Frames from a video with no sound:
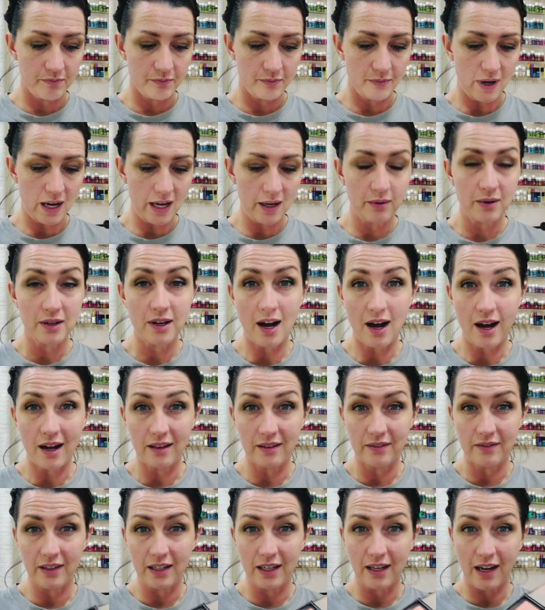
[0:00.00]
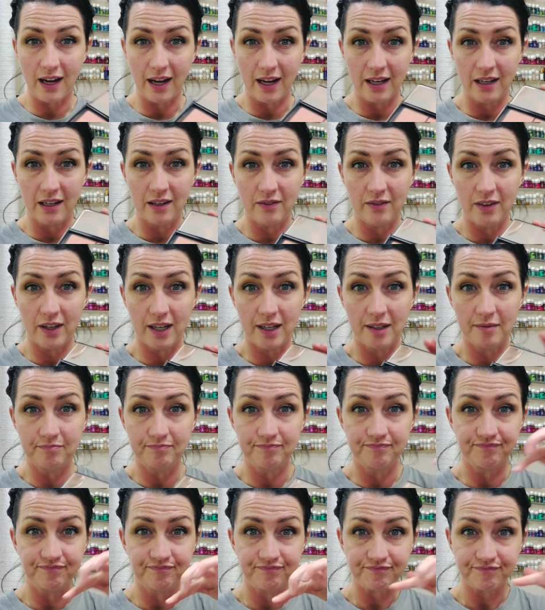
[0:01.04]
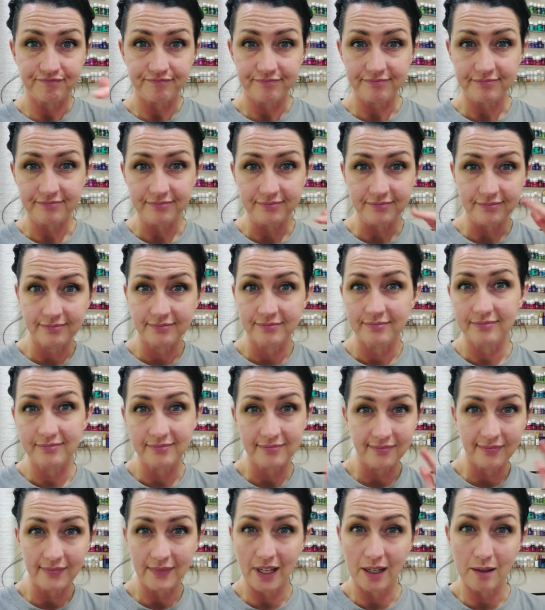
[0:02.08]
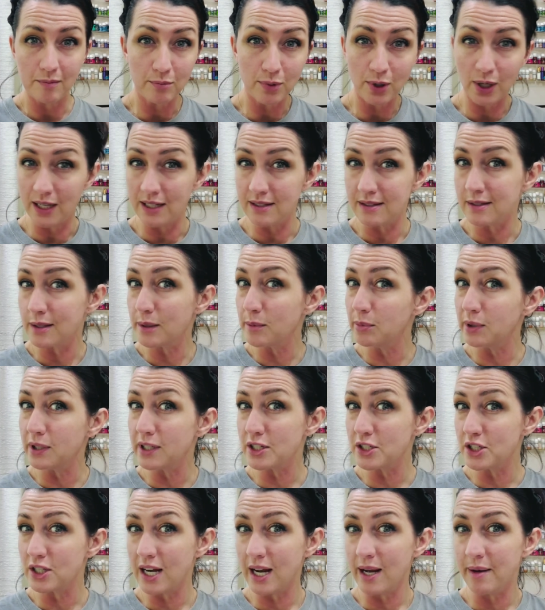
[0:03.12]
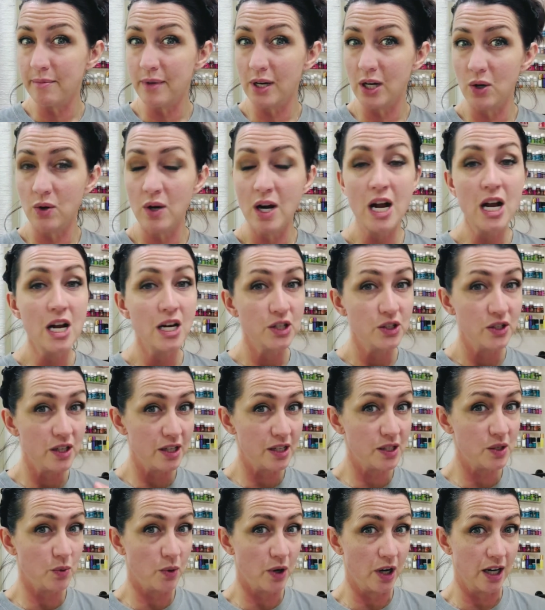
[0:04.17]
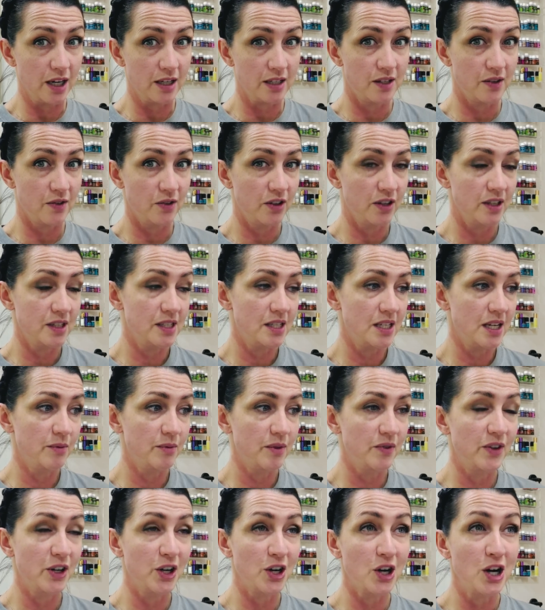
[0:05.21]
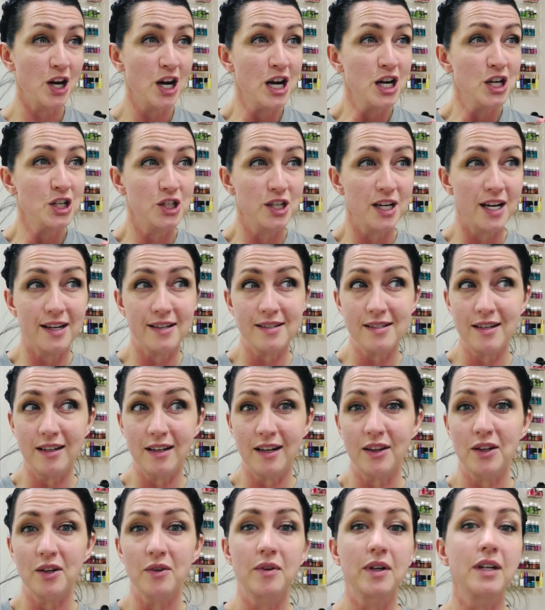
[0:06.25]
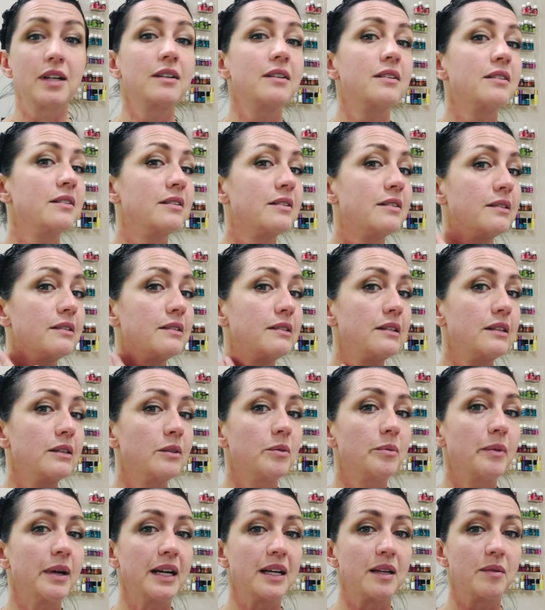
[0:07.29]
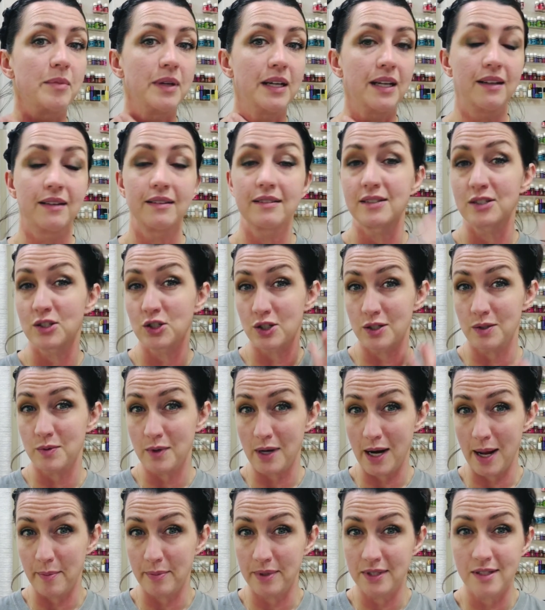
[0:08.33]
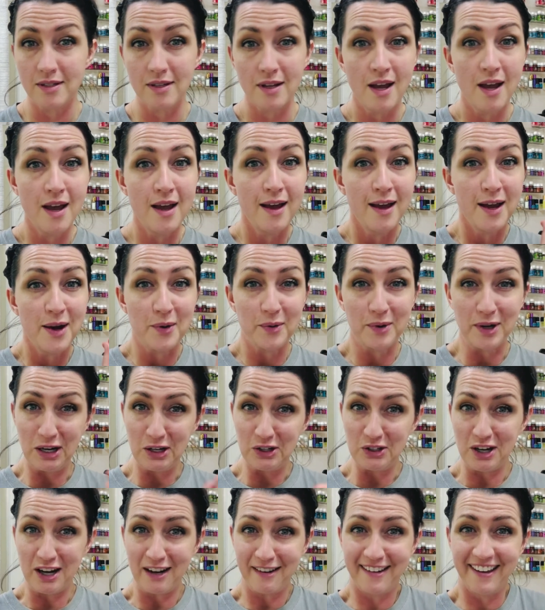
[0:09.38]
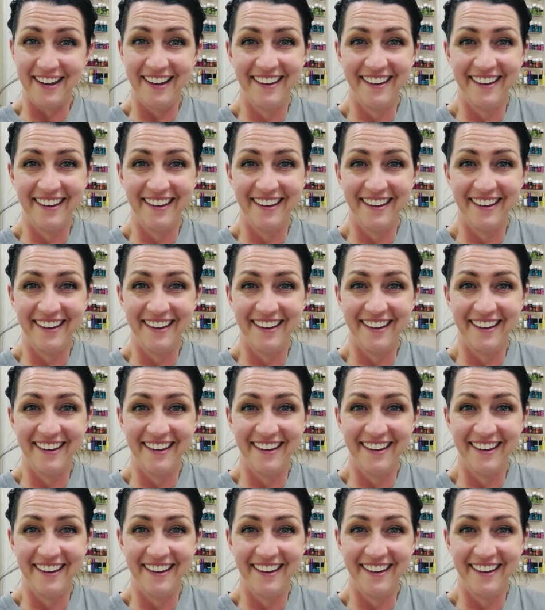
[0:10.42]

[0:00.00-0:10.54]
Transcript: I would call it kind of a bronzer blush combo. So this works for this time of year. She has another one. Don't mind me. It's just what happens when I talk.